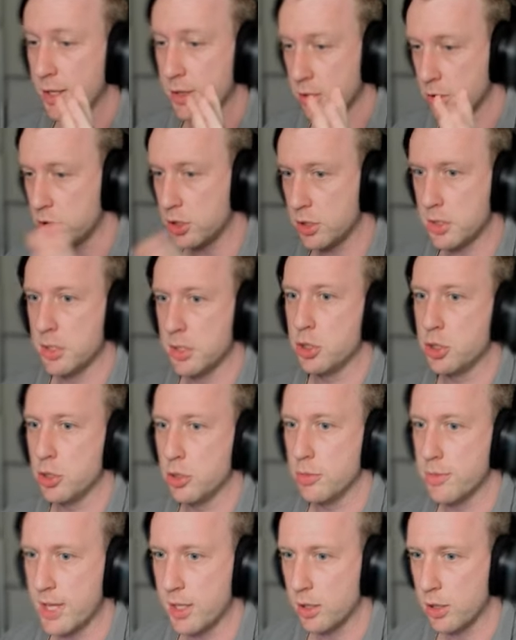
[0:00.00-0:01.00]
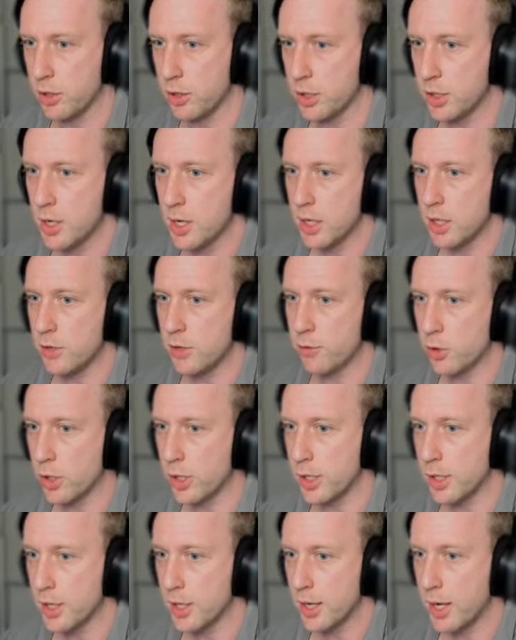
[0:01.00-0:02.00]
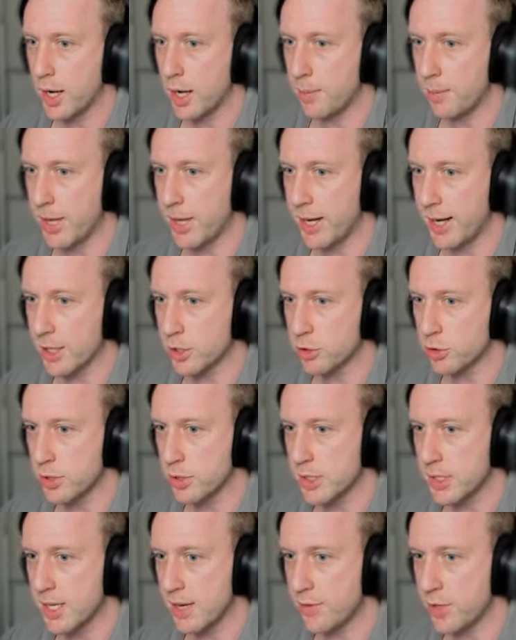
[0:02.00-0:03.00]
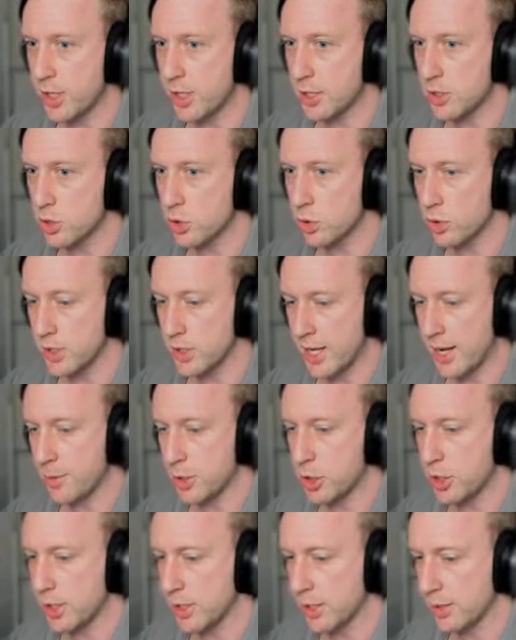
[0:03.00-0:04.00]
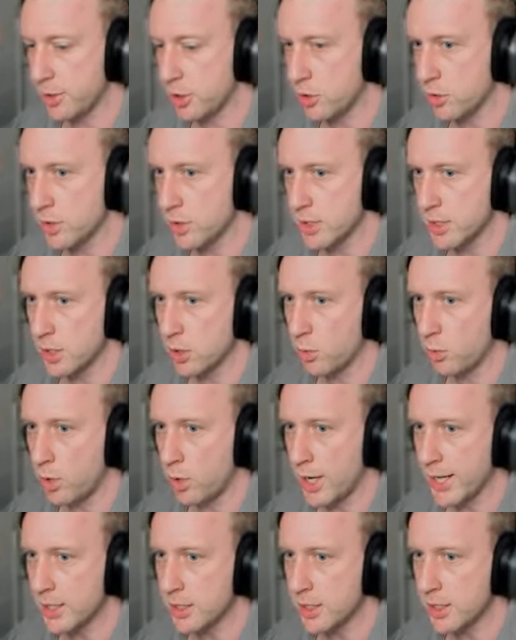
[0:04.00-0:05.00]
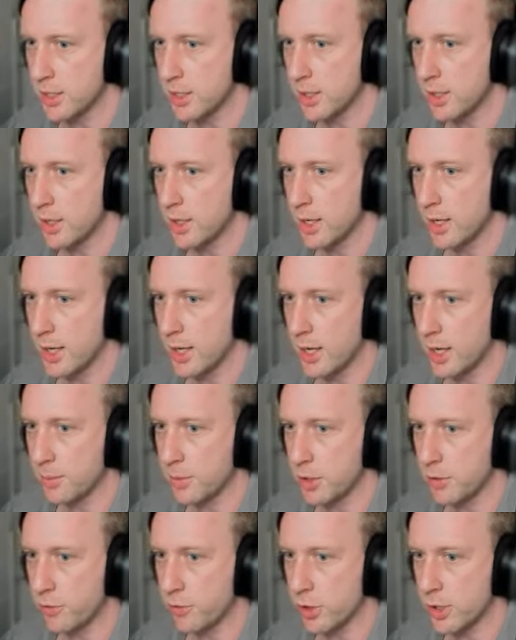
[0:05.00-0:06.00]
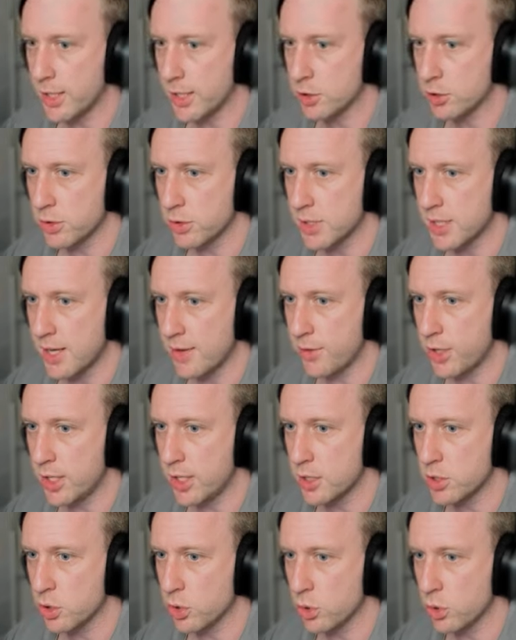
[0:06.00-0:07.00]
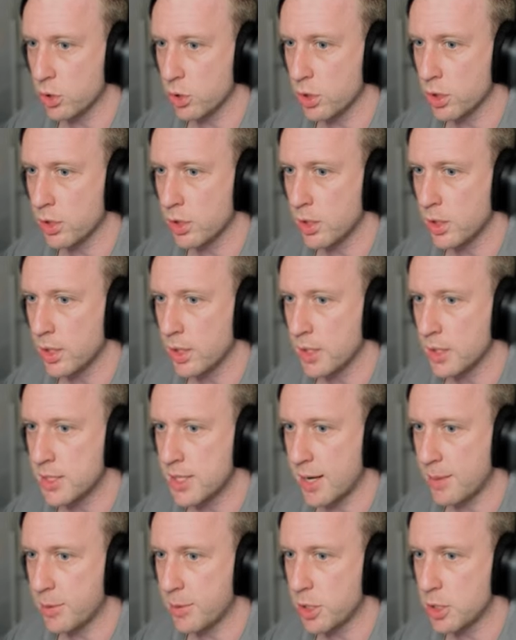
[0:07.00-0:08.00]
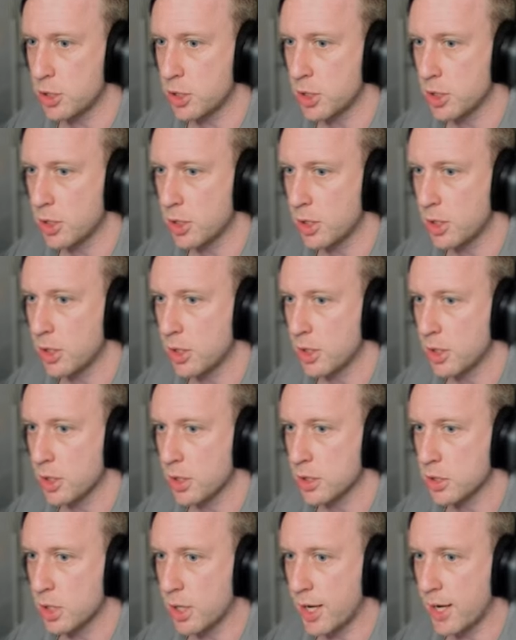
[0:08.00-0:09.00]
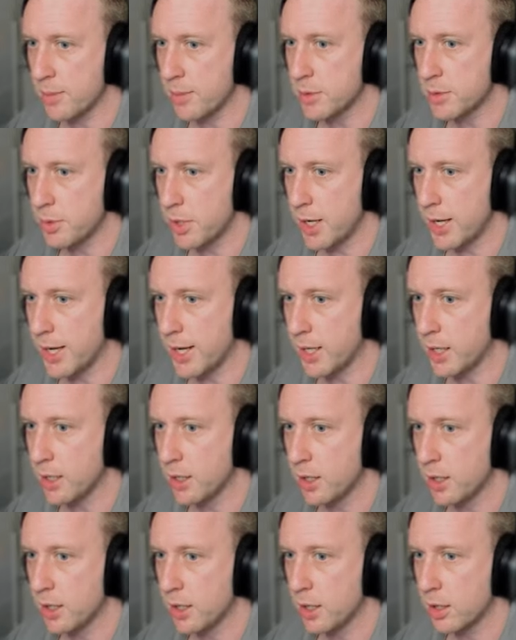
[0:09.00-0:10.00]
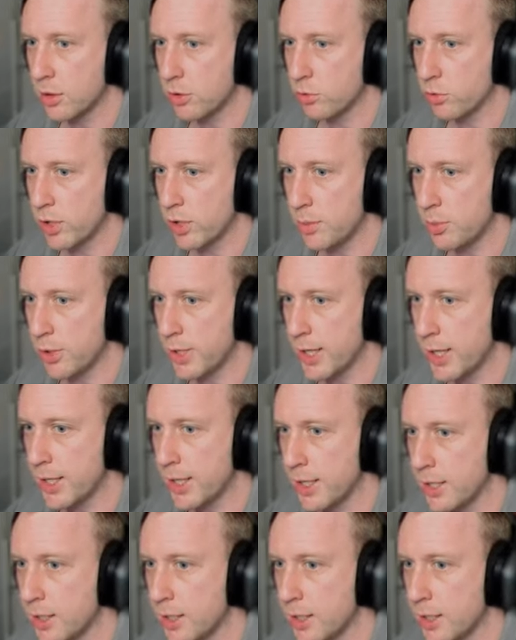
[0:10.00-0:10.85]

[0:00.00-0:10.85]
Let's just assume that alone. You've got an extra 72 damage here. Let me do this in a white. You've got an extra 72 damage times by 3.8.